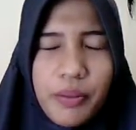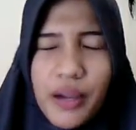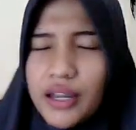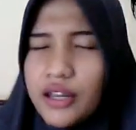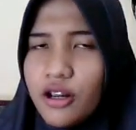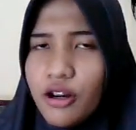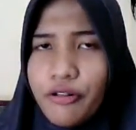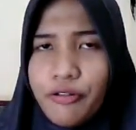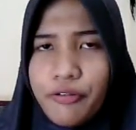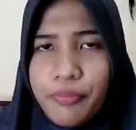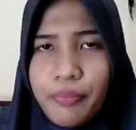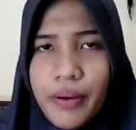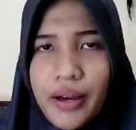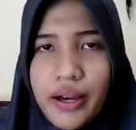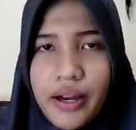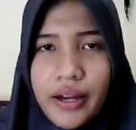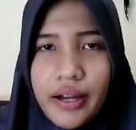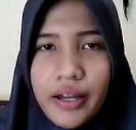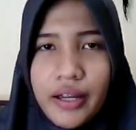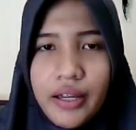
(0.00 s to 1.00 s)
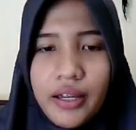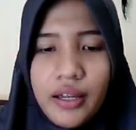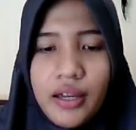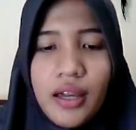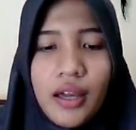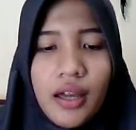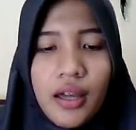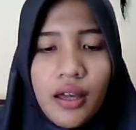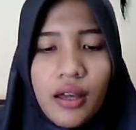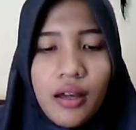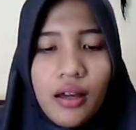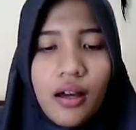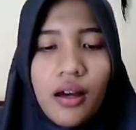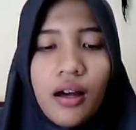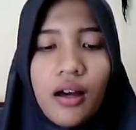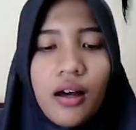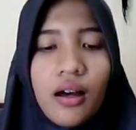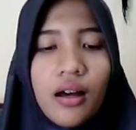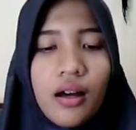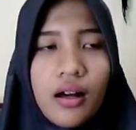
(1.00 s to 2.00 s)
paid off by
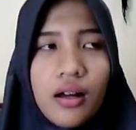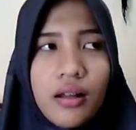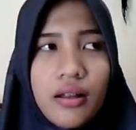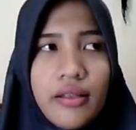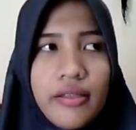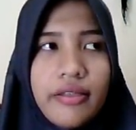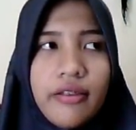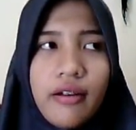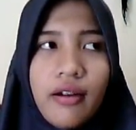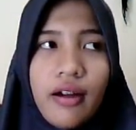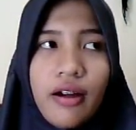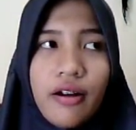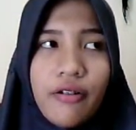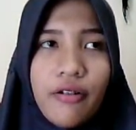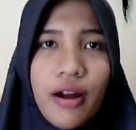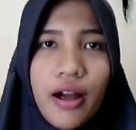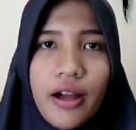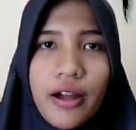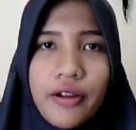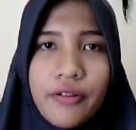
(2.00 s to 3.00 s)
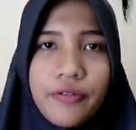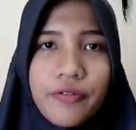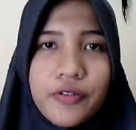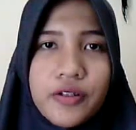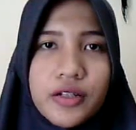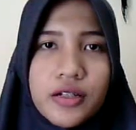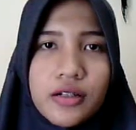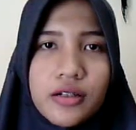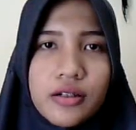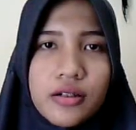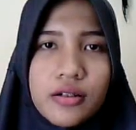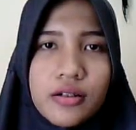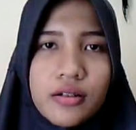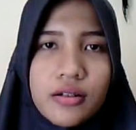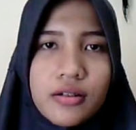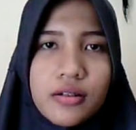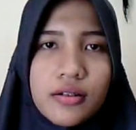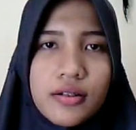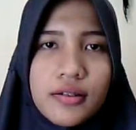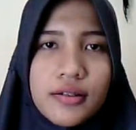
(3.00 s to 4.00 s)
uh, the arrived
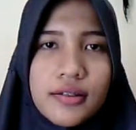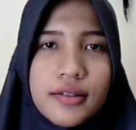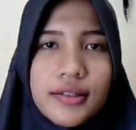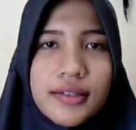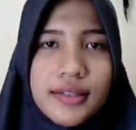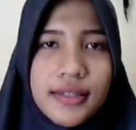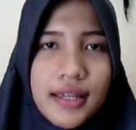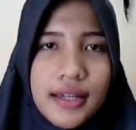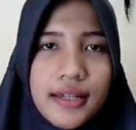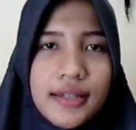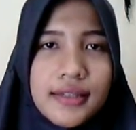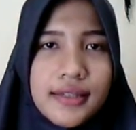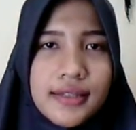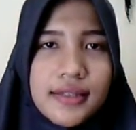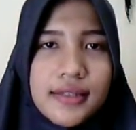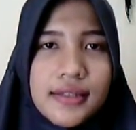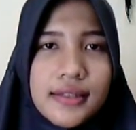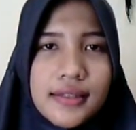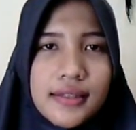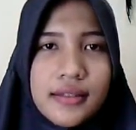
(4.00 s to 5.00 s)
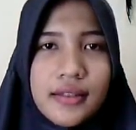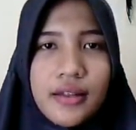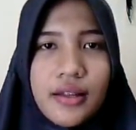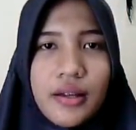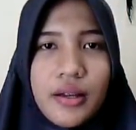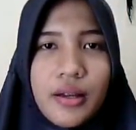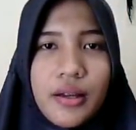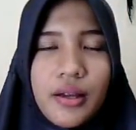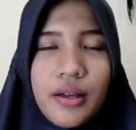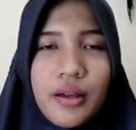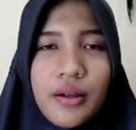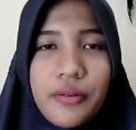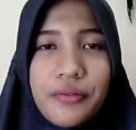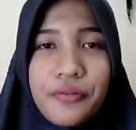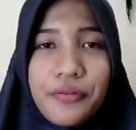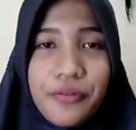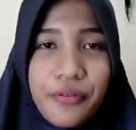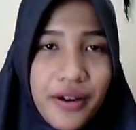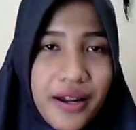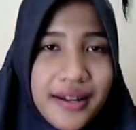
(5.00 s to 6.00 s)
six
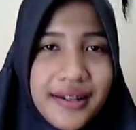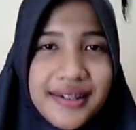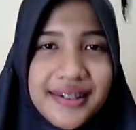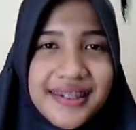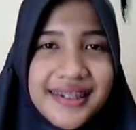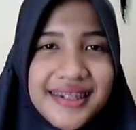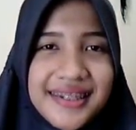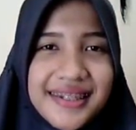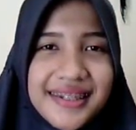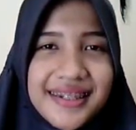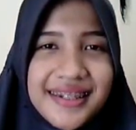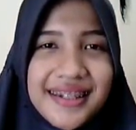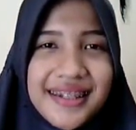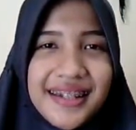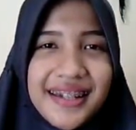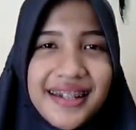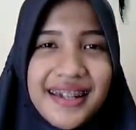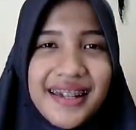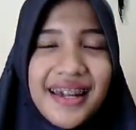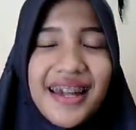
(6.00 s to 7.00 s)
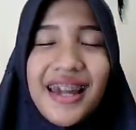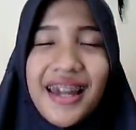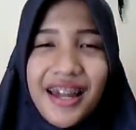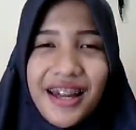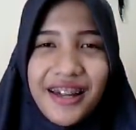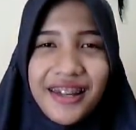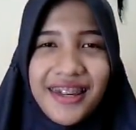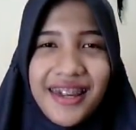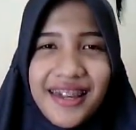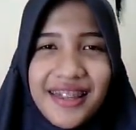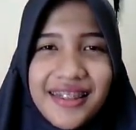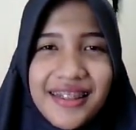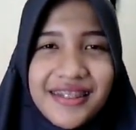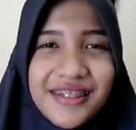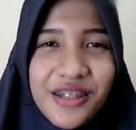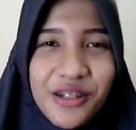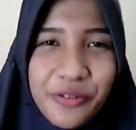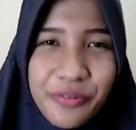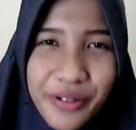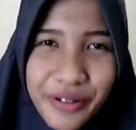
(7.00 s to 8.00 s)
friends. Okay,
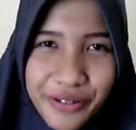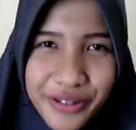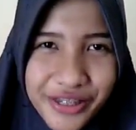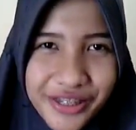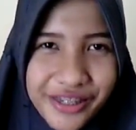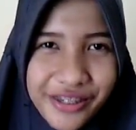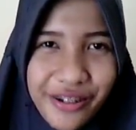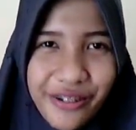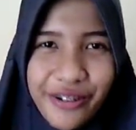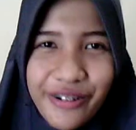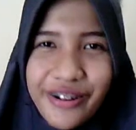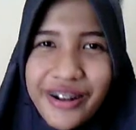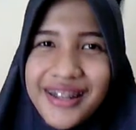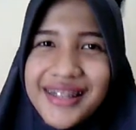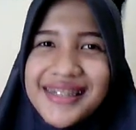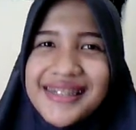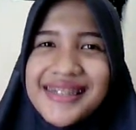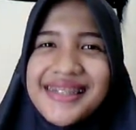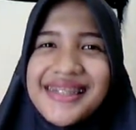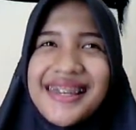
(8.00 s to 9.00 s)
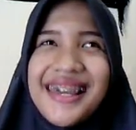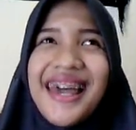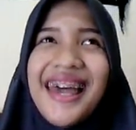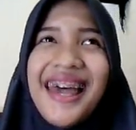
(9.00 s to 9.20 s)
that's all my stories.